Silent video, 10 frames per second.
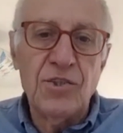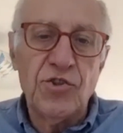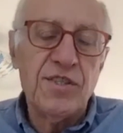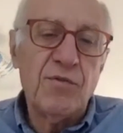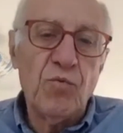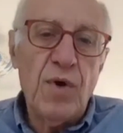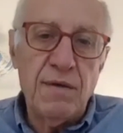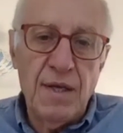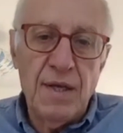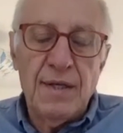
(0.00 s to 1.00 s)
So in some
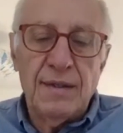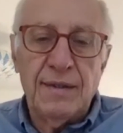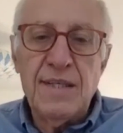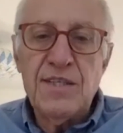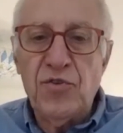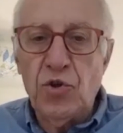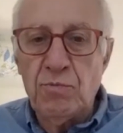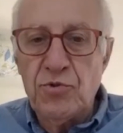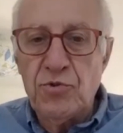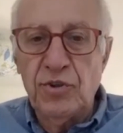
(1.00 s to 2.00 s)
way, these
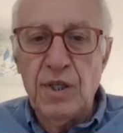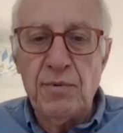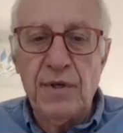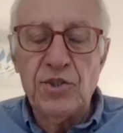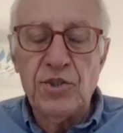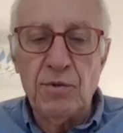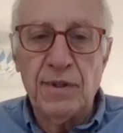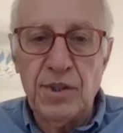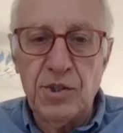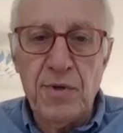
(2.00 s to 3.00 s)
forms of deliberation and
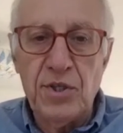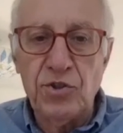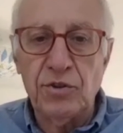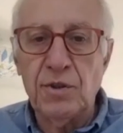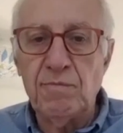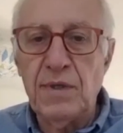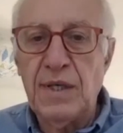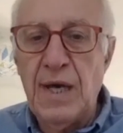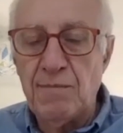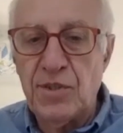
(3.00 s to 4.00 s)
participation
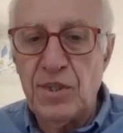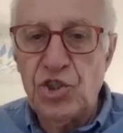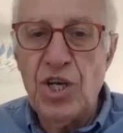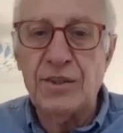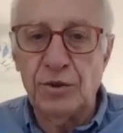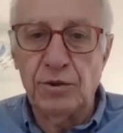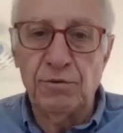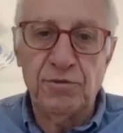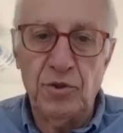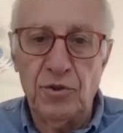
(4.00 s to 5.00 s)
becomes a channel
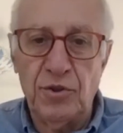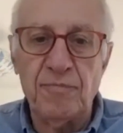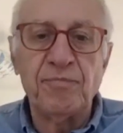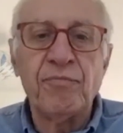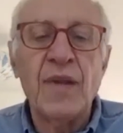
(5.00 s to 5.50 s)
for a